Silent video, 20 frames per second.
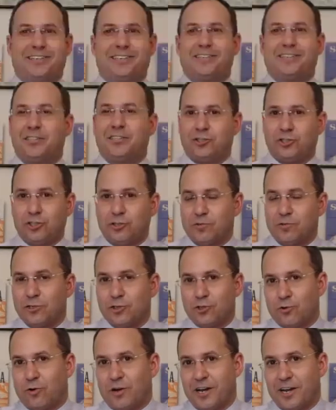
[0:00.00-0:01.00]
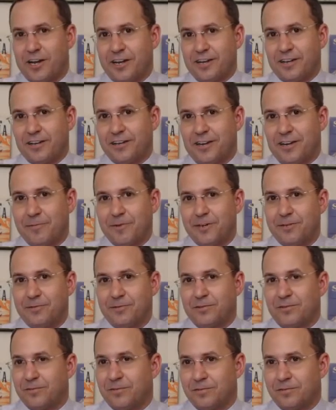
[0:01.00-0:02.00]
Did you enjoy?
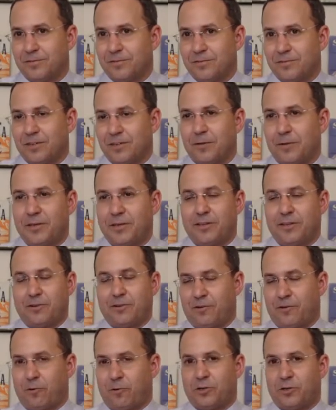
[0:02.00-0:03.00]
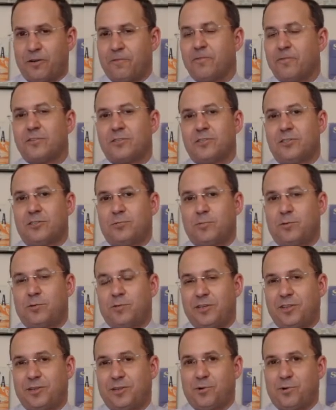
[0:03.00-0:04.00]
There were differences
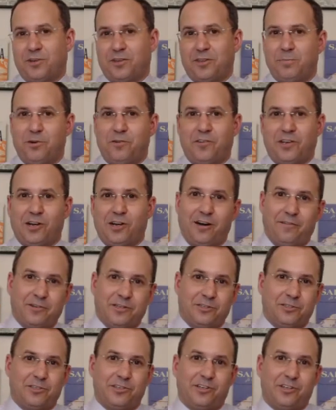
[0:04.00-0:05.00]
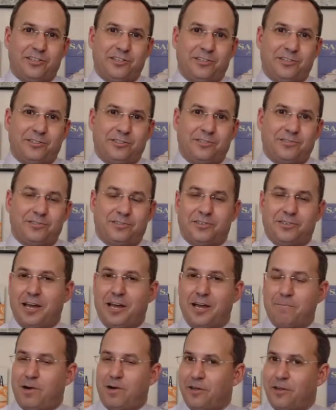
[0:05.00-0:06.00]
between the book and the movie. Obviously, did
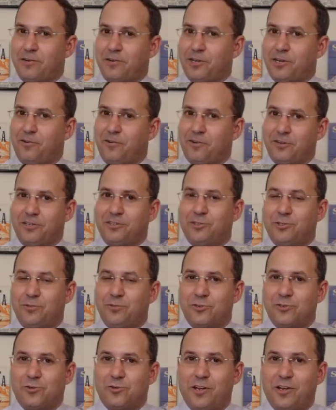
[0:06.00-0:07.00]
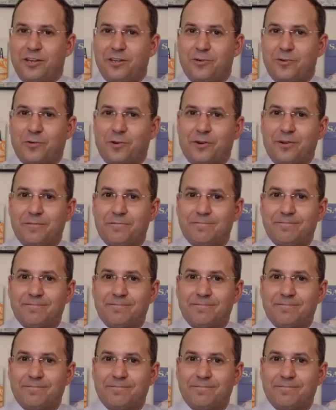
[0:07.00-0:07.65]
that bother you, or did you enjoy it? Or